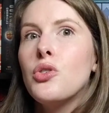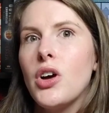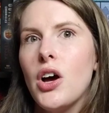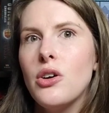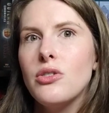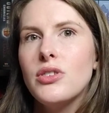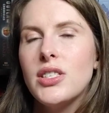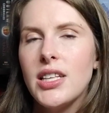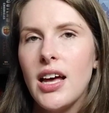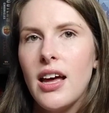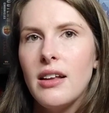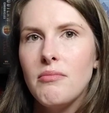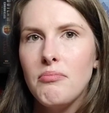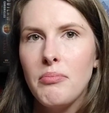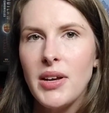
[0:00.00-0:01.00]
ghost
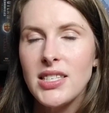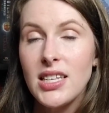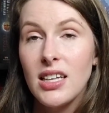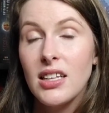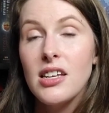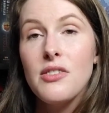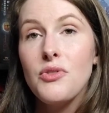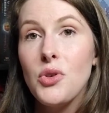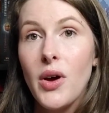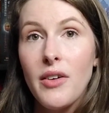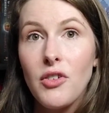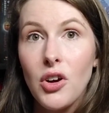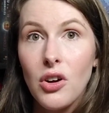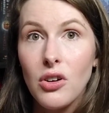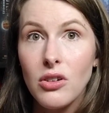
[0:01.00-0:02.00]
that basically if you
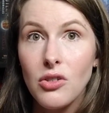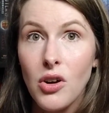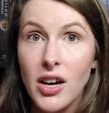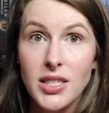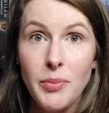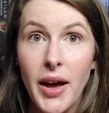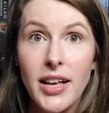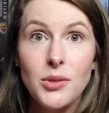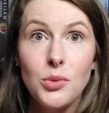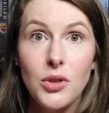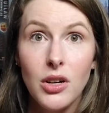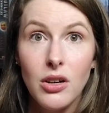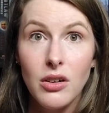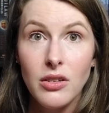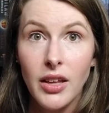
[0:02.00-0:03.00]
ever cross paths with
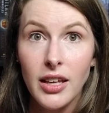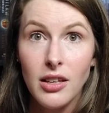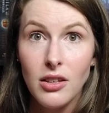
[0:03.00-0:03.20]
her, like,